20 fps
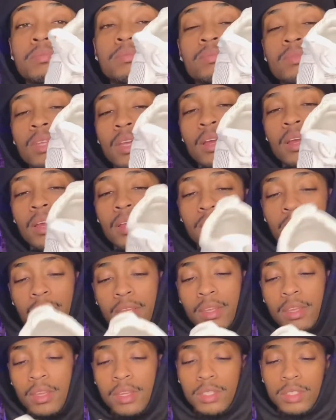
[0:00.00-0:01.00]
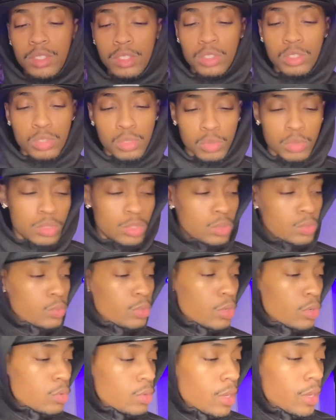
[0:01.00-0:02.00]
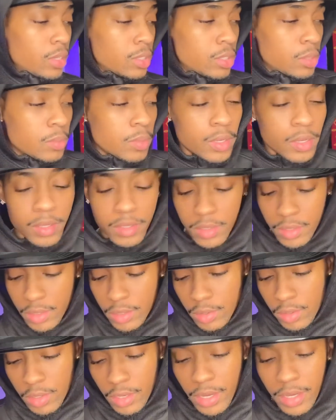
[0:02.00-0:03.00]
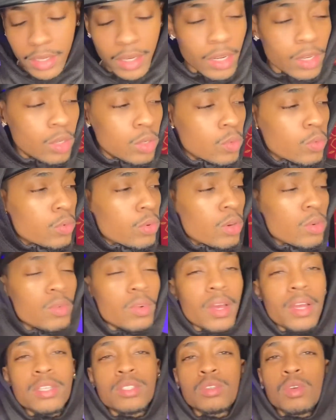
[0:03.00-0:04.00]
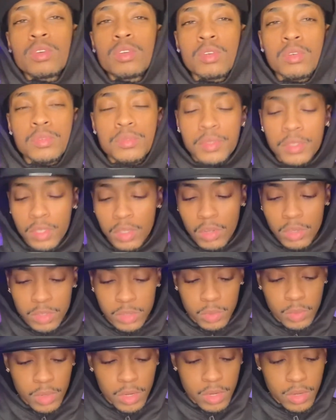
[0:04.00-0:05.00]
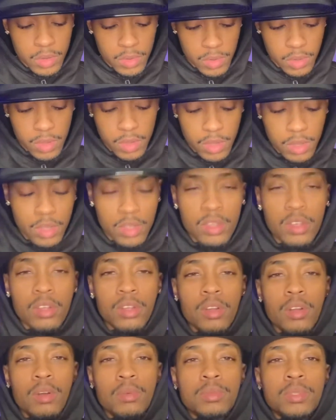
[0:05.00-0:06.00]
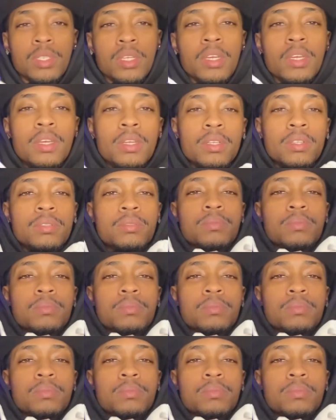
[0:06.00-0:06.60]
Alright? These shoes is real nice, man. And they look real nice on your feet as well. You know what I'm saying?